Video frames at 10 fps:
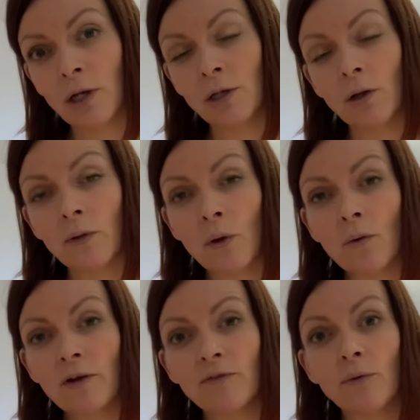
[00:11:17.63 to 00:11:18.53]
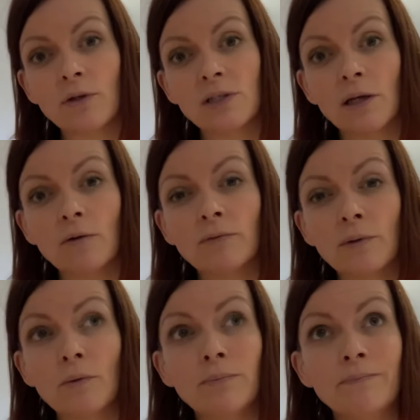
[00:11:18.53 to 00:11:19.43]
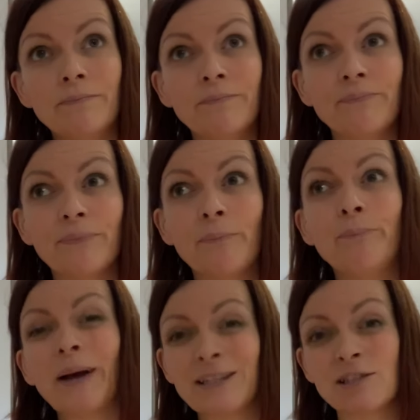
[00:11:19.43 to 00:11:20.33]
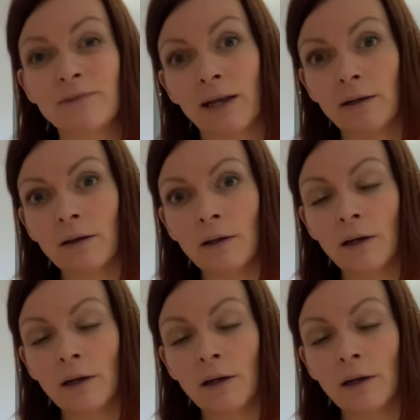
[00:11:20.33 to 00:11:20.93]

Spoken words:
You know, the auric field can take a real battering,